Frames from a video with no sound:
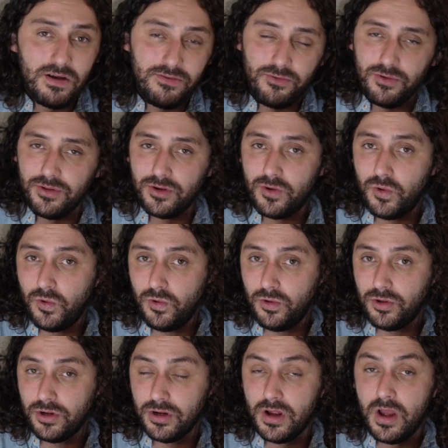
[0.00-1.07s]
for the
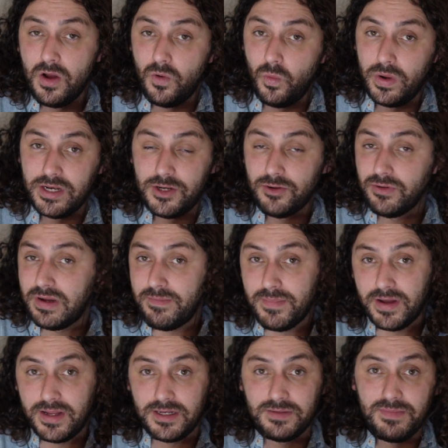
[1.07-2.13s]
cooler wintry
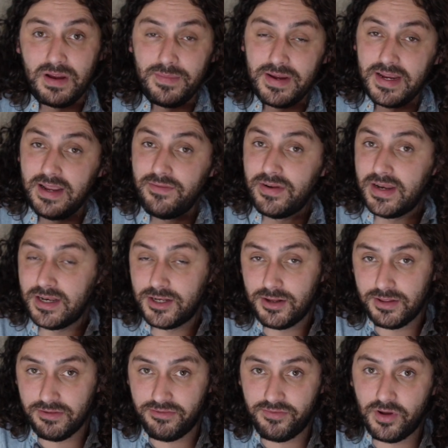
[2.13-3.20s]
months, maybe even into
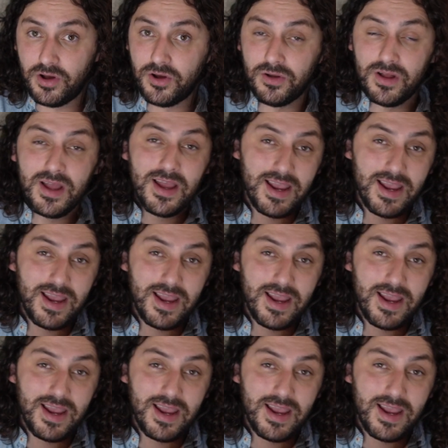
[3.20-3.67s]
the fall,